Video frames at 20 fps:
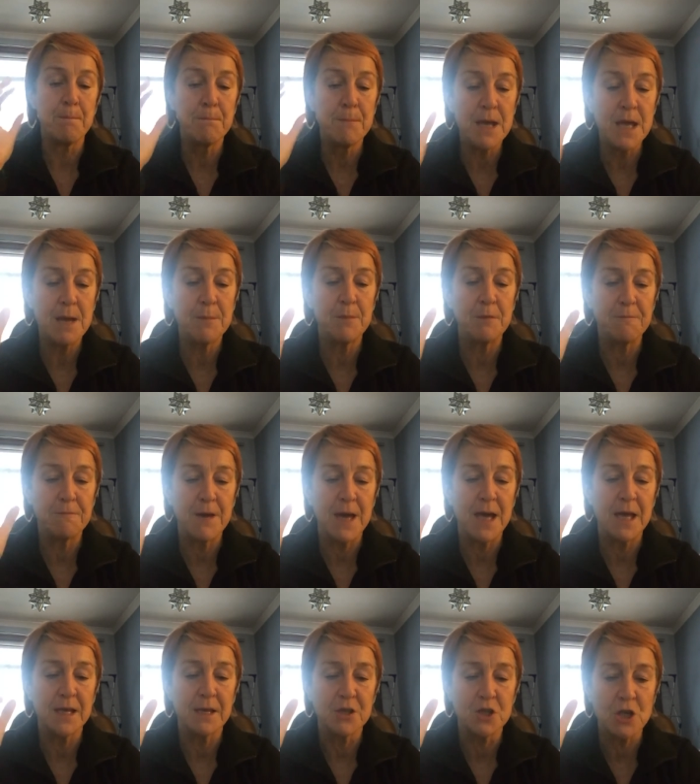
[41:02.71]
it may be
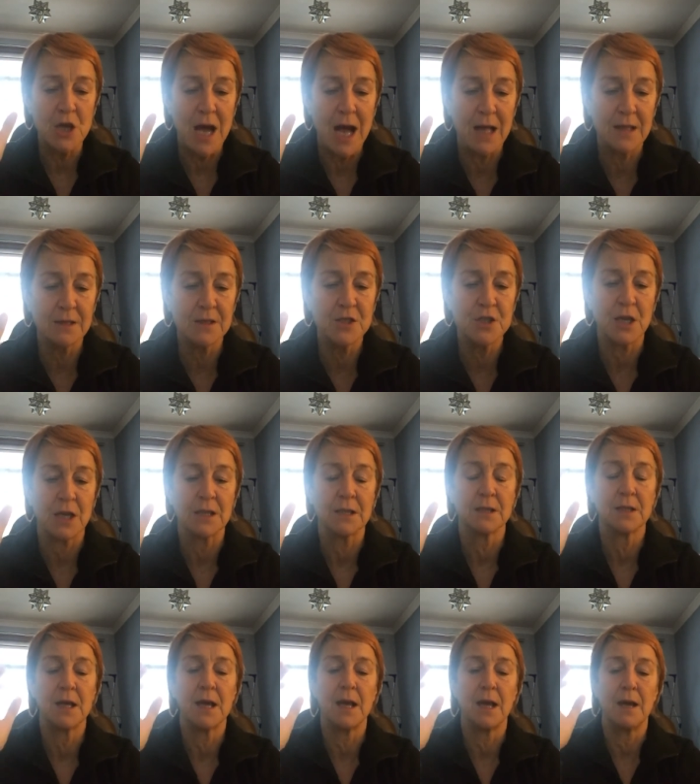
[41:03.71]
very
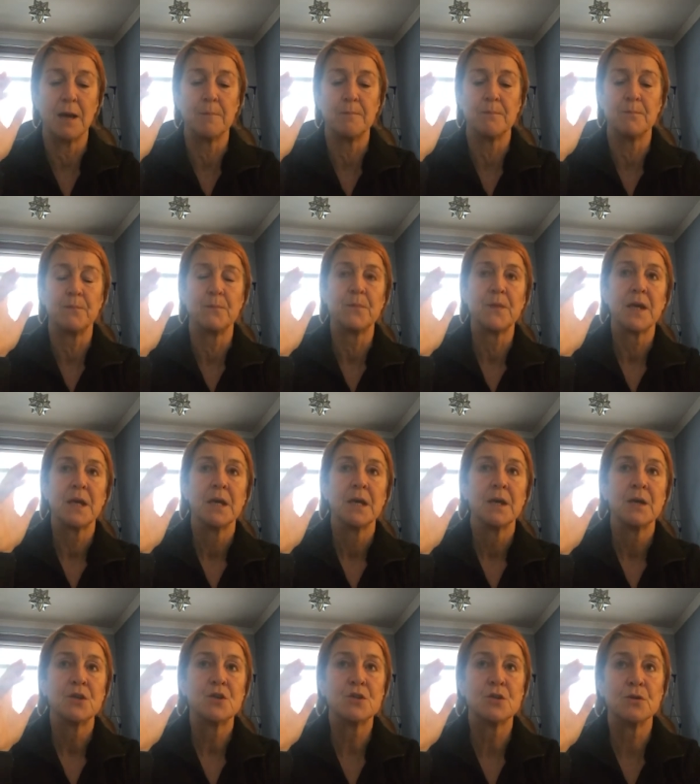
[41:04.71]
challenging um,
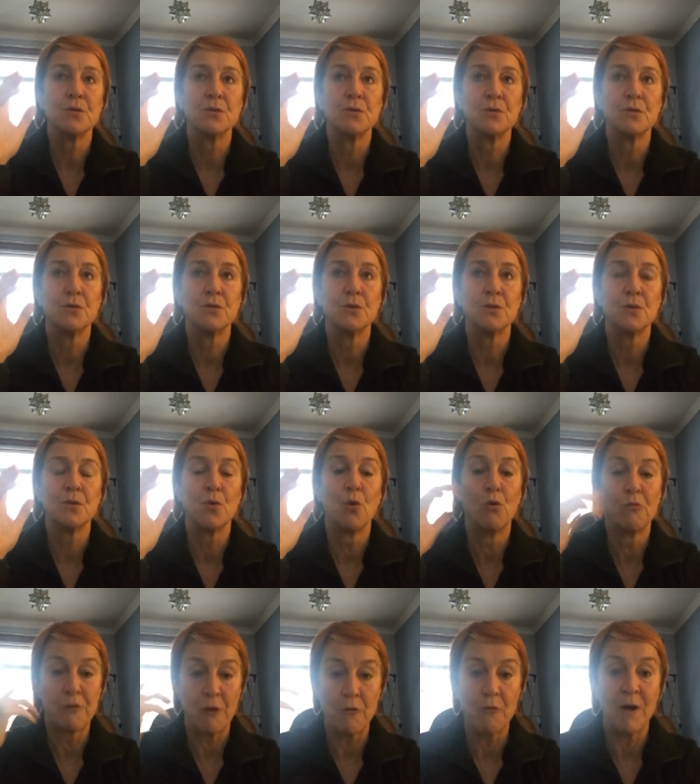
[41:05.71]
to
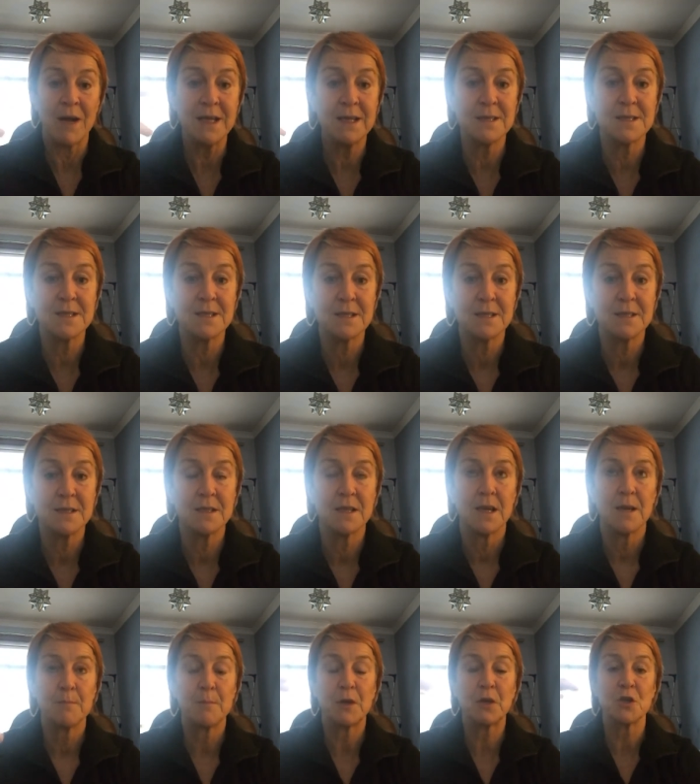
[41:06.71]
override
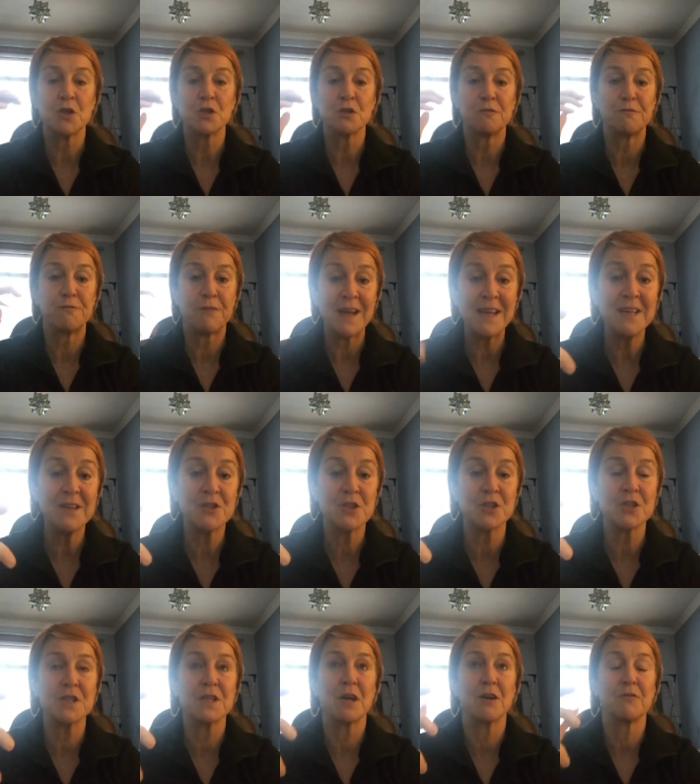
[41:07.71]
because you'll find
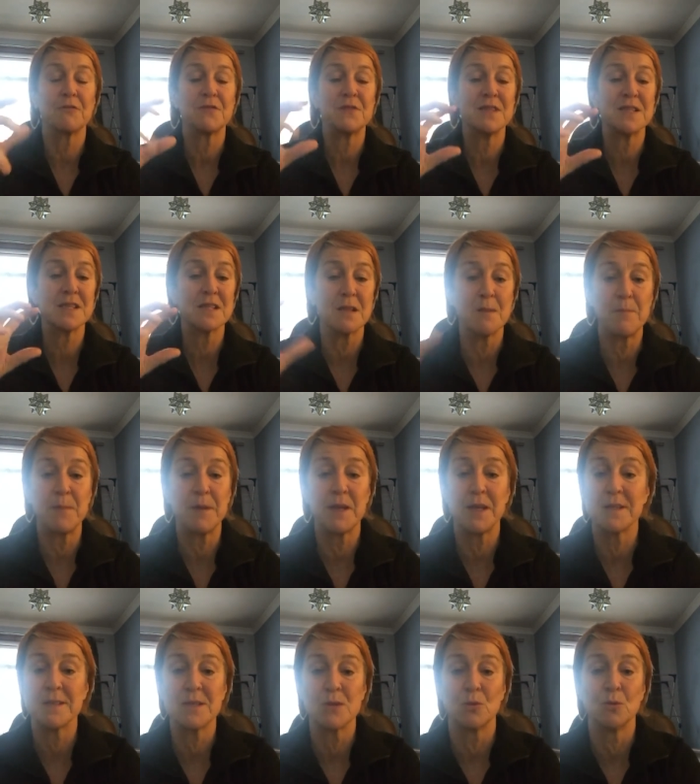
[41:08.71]
yourself slipping
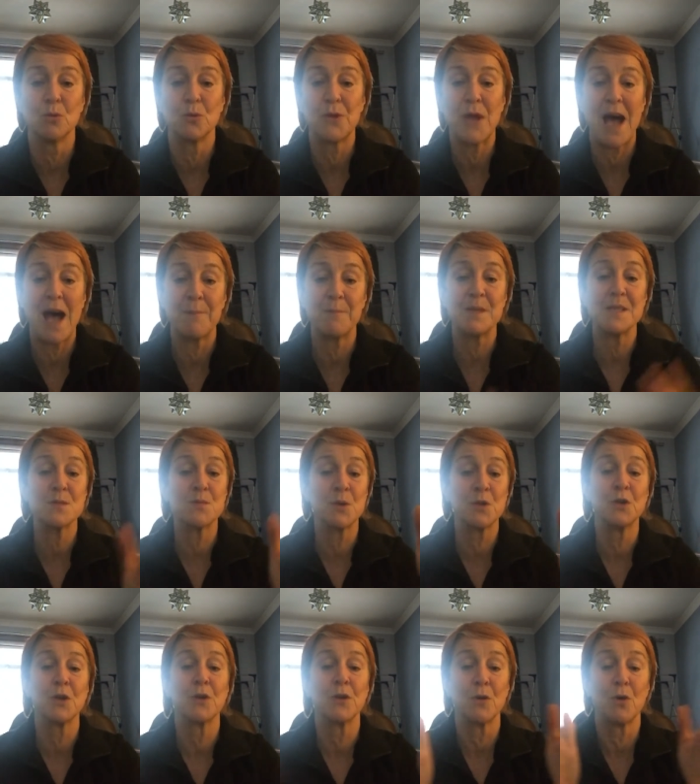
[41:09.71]
into old habits
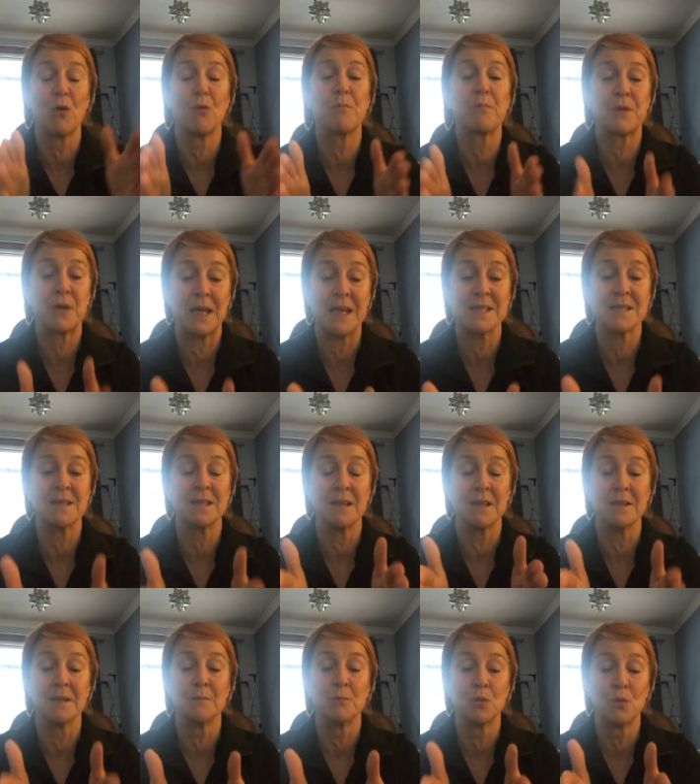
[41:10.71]
when you're not present
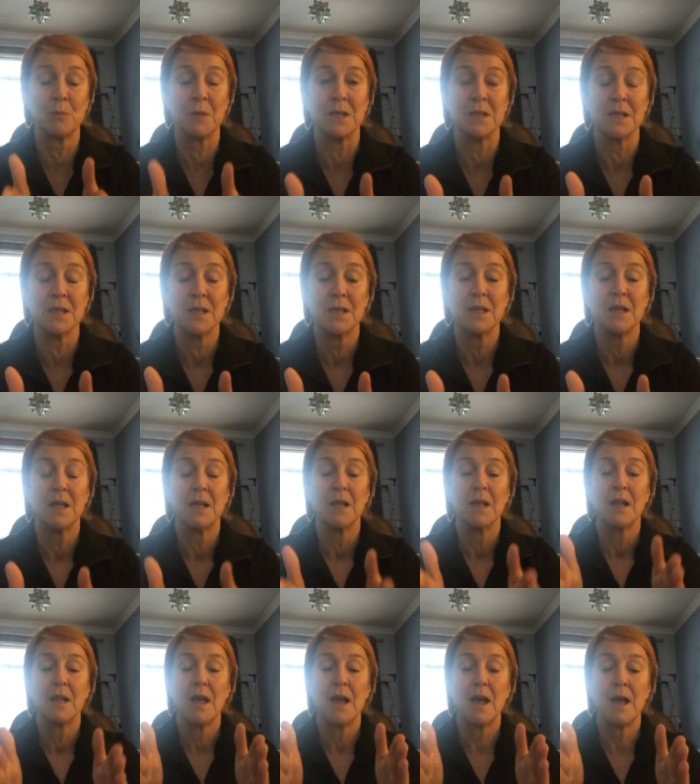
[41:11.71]
in the moment.
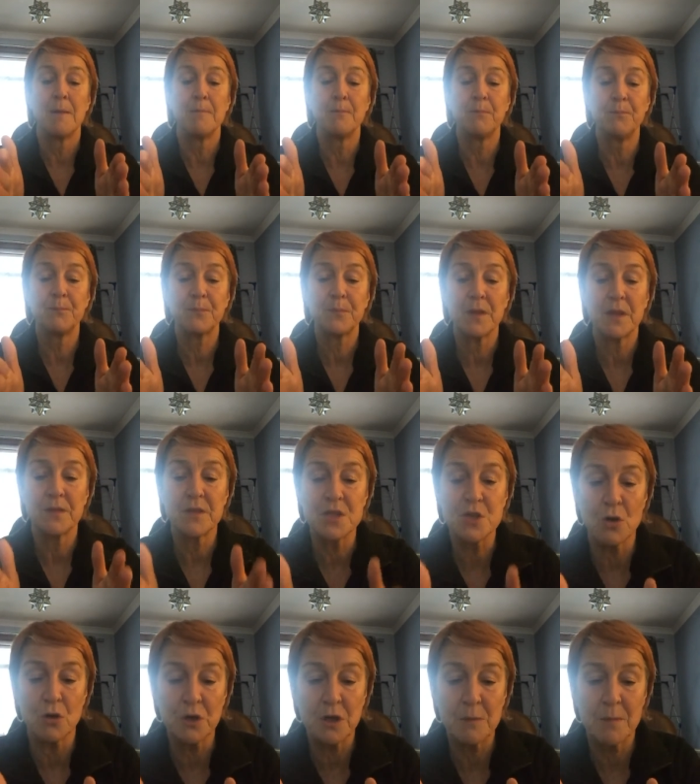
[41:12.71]
Um, the
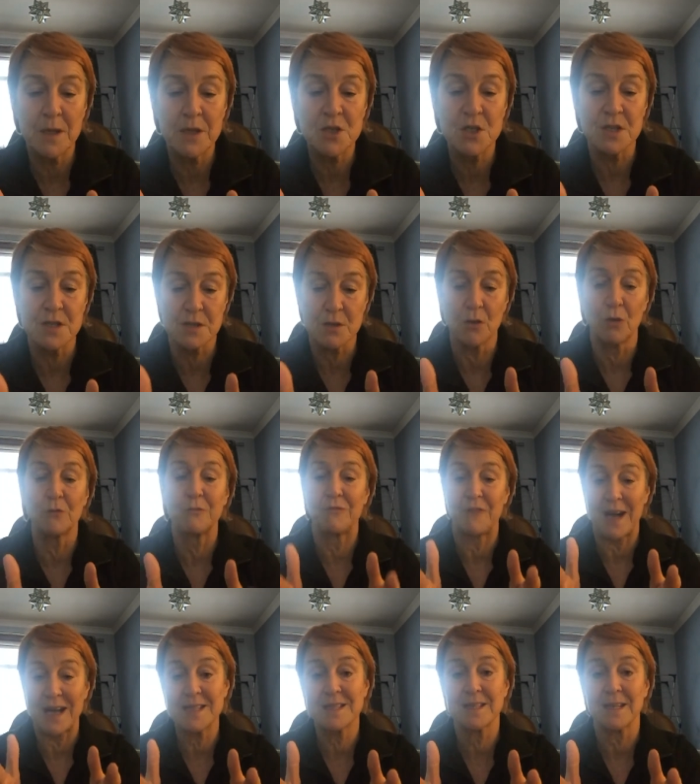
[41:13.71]
documentary is called
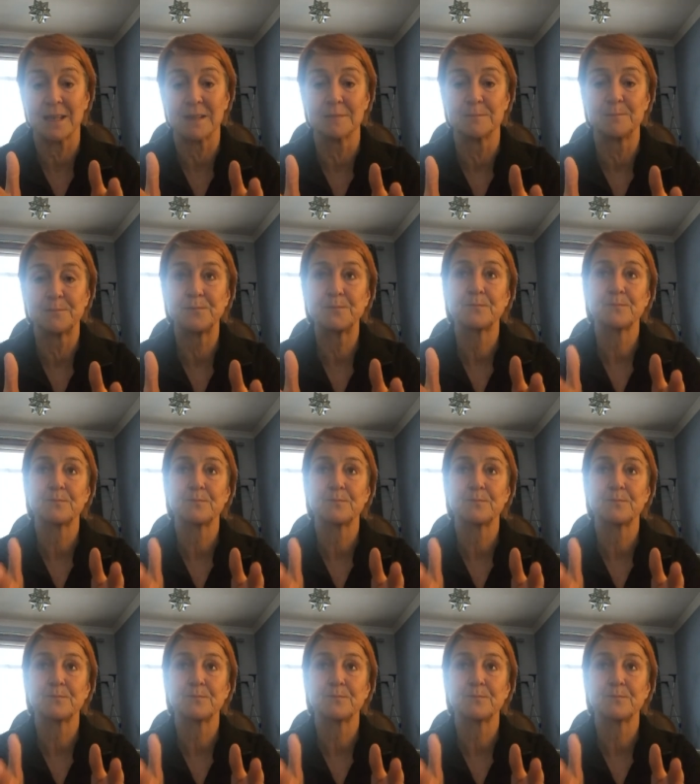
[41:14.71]
Fasting,